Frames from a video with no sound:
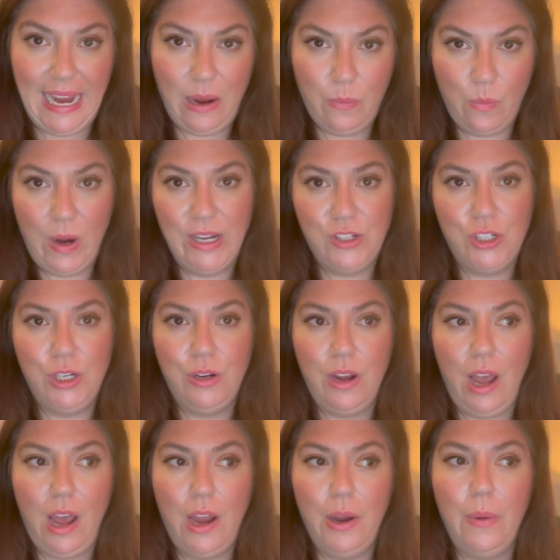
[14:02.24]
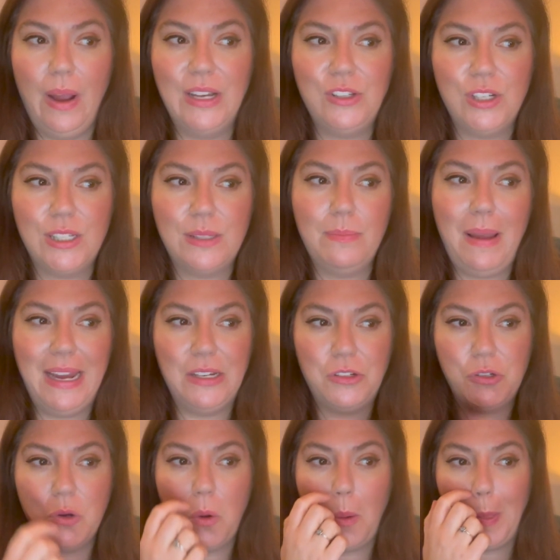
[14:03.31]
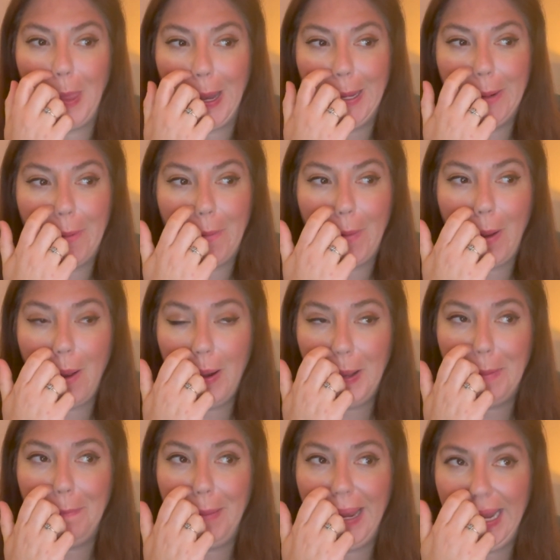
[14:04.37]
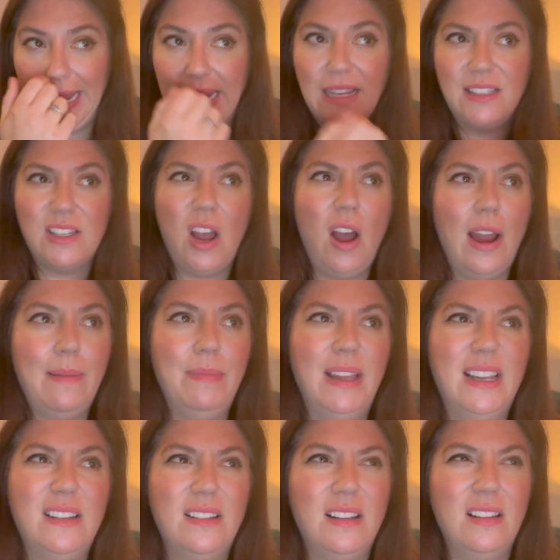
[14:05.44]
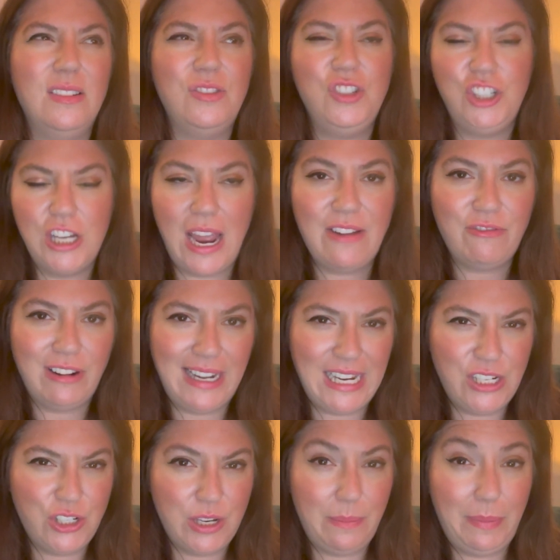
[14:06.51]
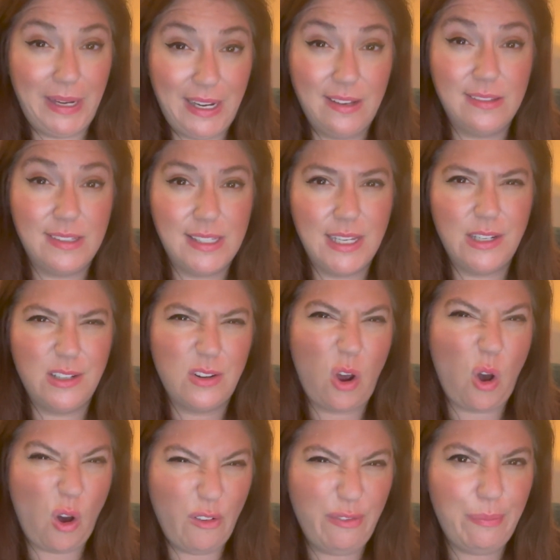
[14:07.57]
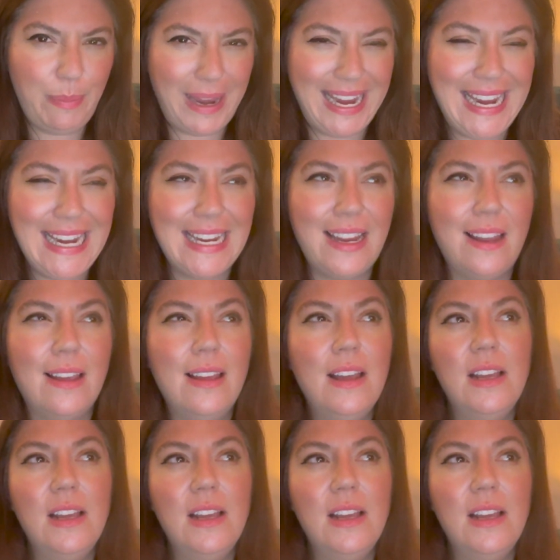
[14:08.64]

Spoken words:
in which you go, and just make sure that you're kind of picking a time that generally should be considered off-peak,